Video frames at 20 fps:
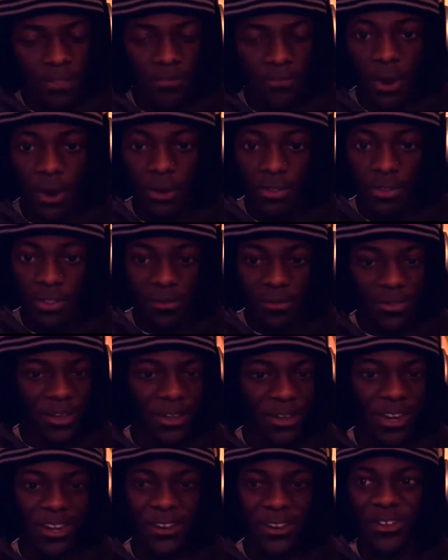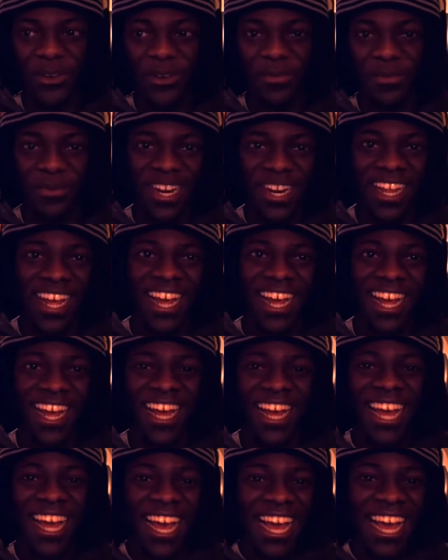far as, I'm sorry to interrupt, but
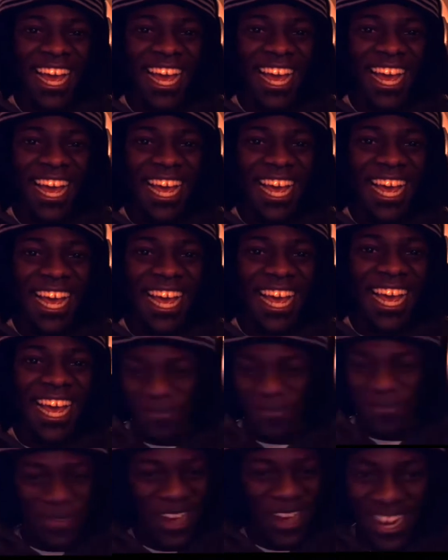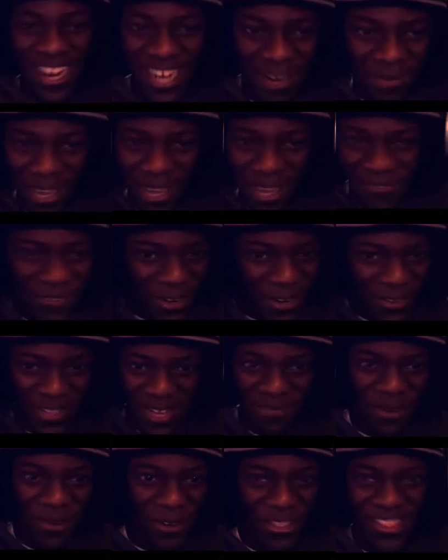I had to speak on it. I'm like feeling
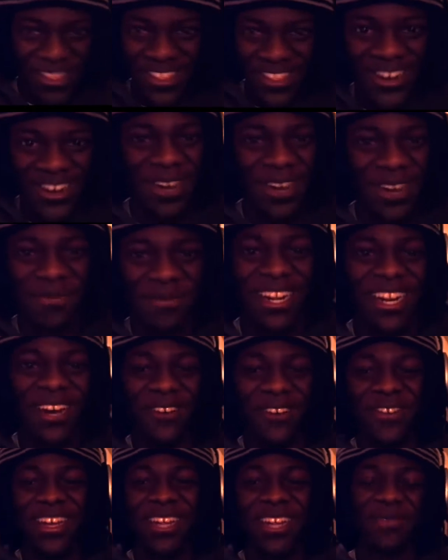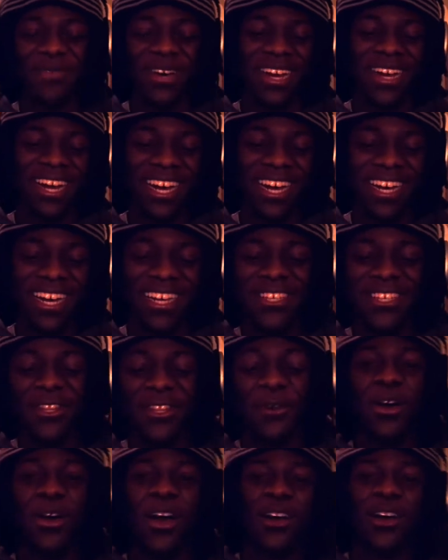the emotions all coming in already. But
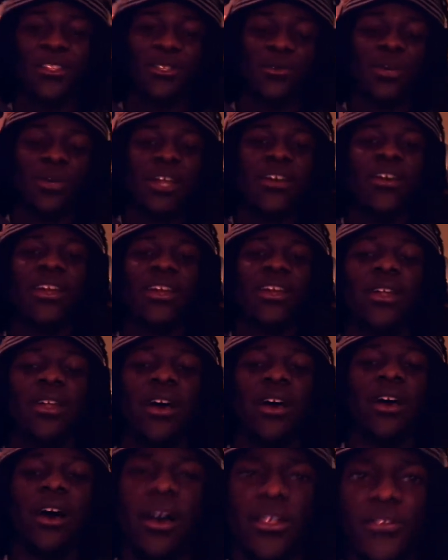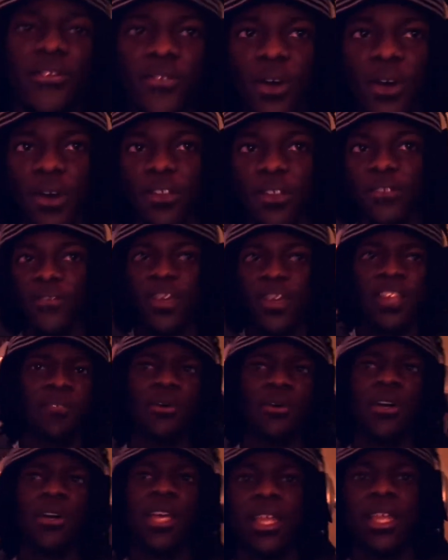on Twitter and as far as
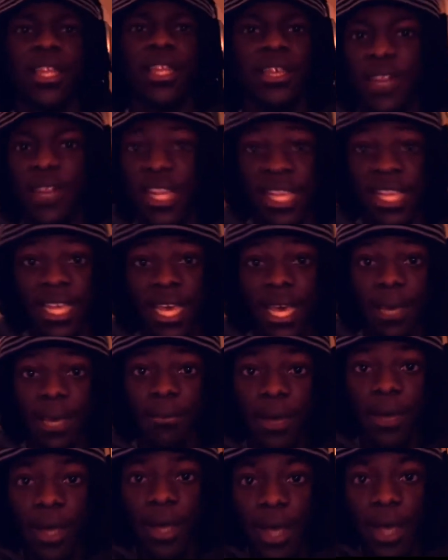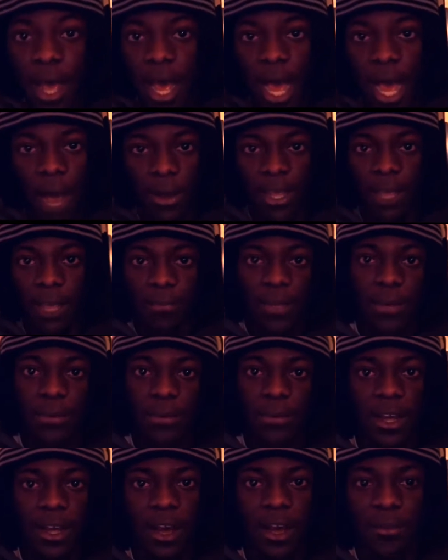Facebook and even in game, I'll get
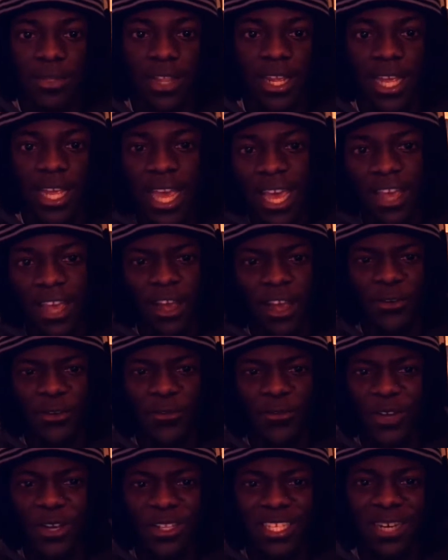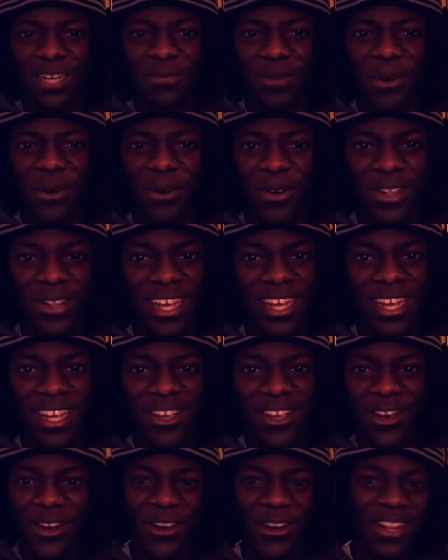people that come and they're like, hey, are you real Tempo? And
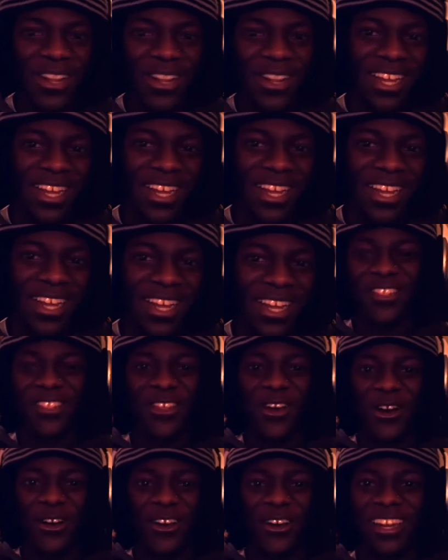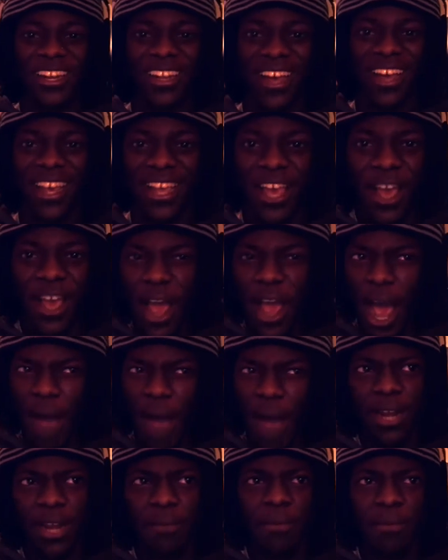like, yo, like I love that song. And like
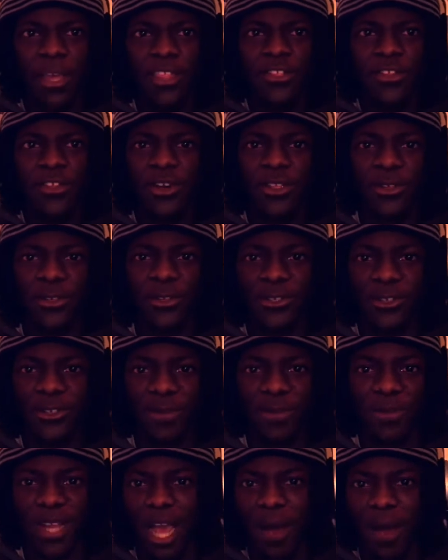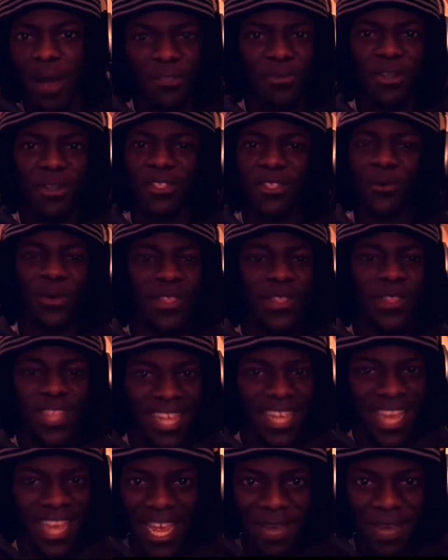I'll get a message on YouTube like I was about to quit
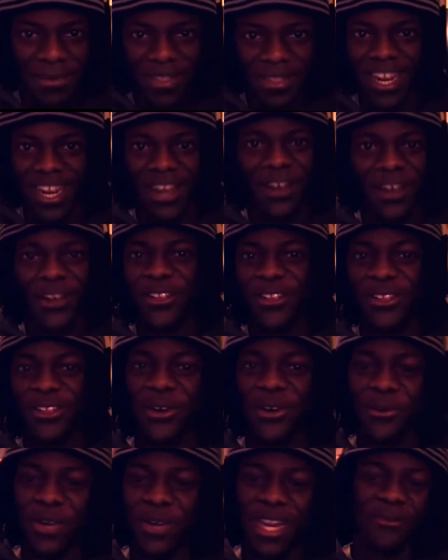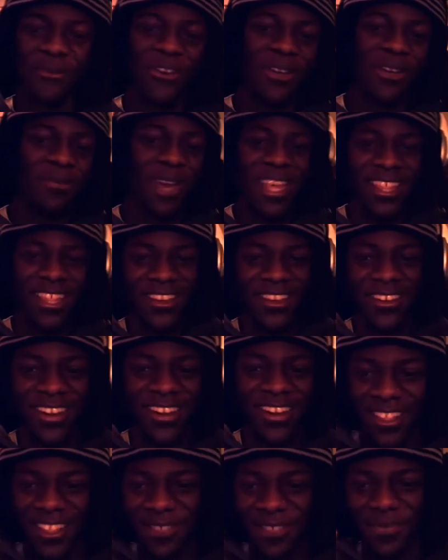the game, and then I heard When I'm Grandmaster,
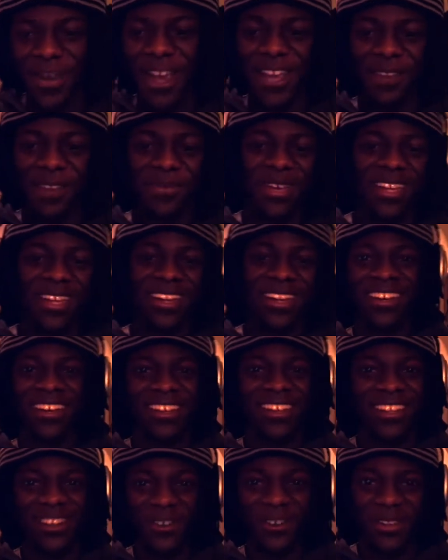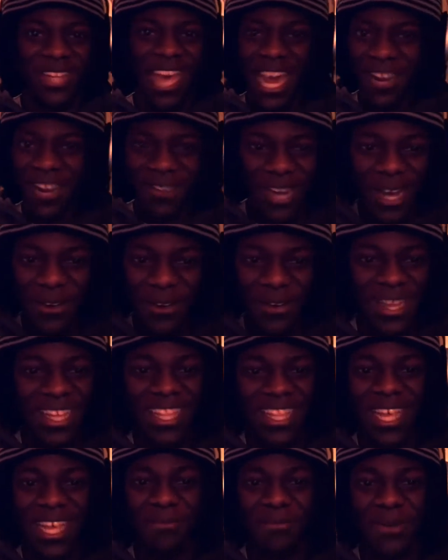and it inspired me to ladder it out and
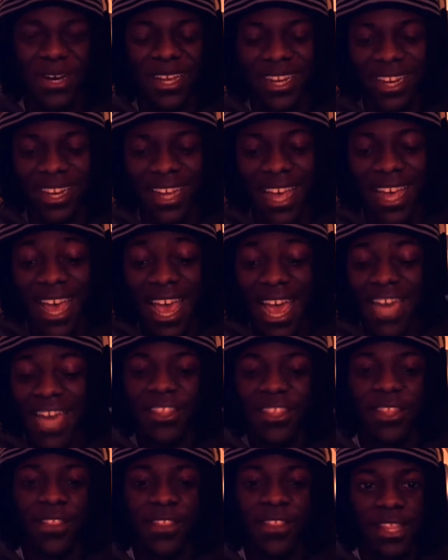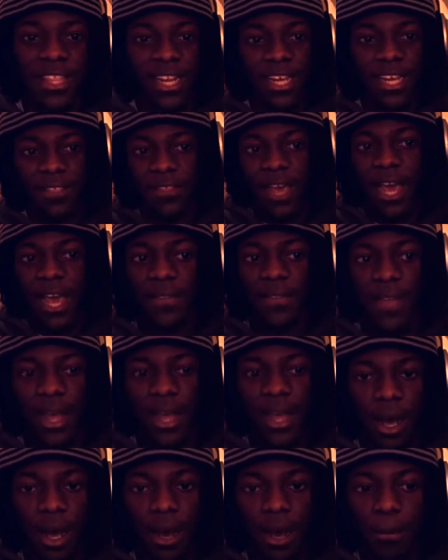hit that button. And it's the things like that
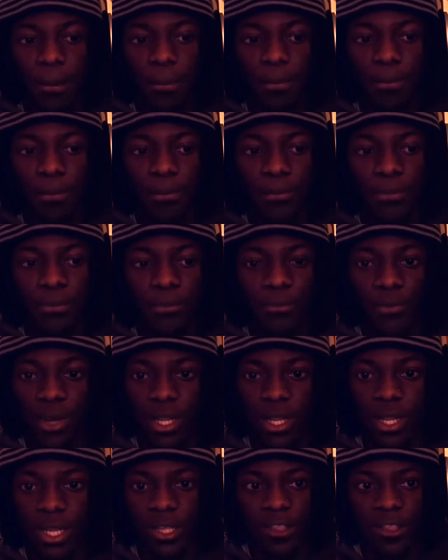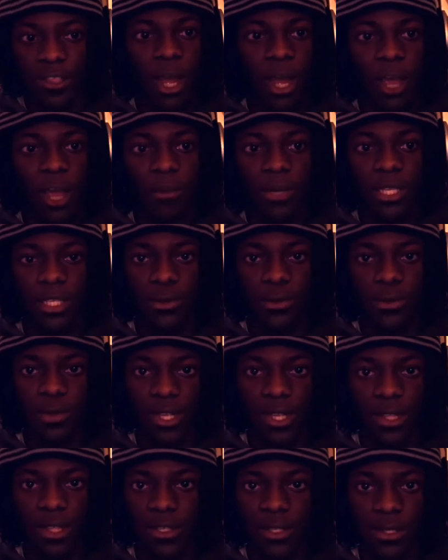that really inspire me to at
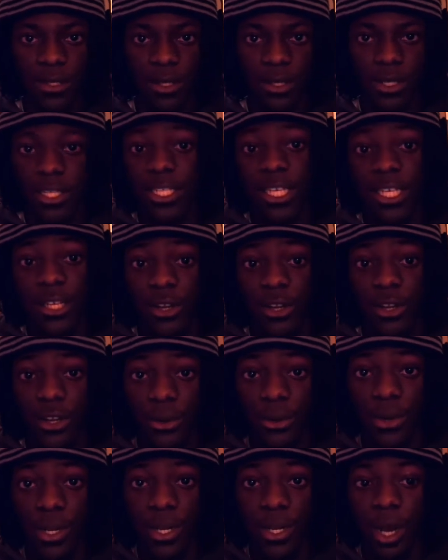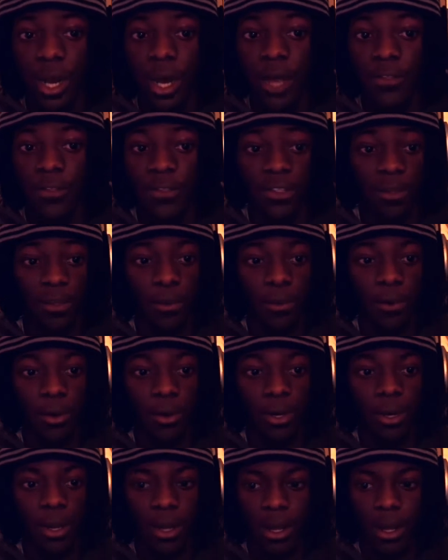least continue to do it. The
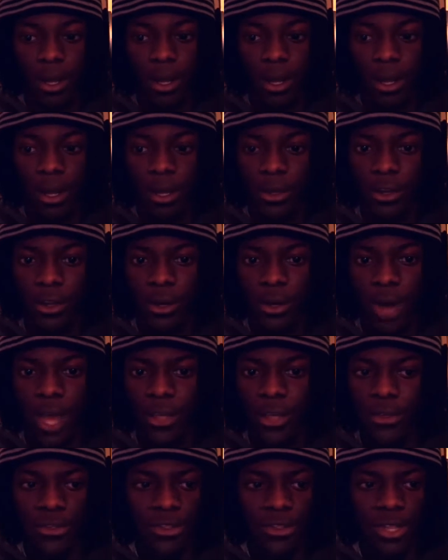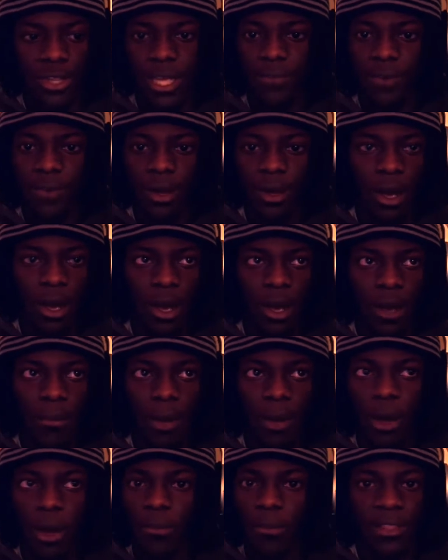support, I usually give out
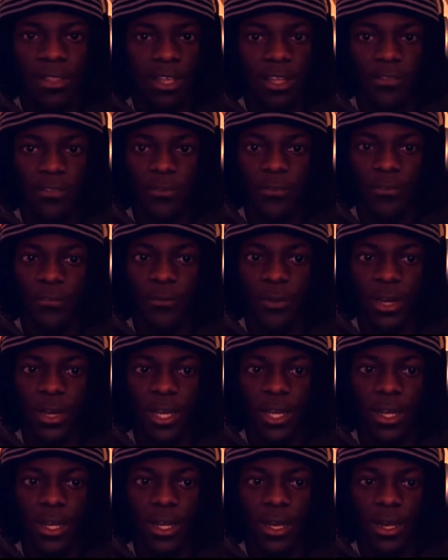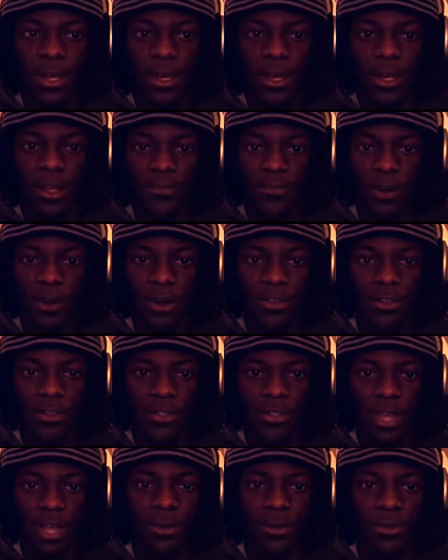all my things for free as far as
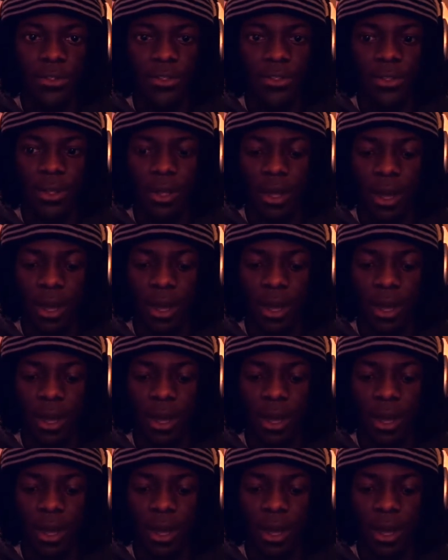downloads.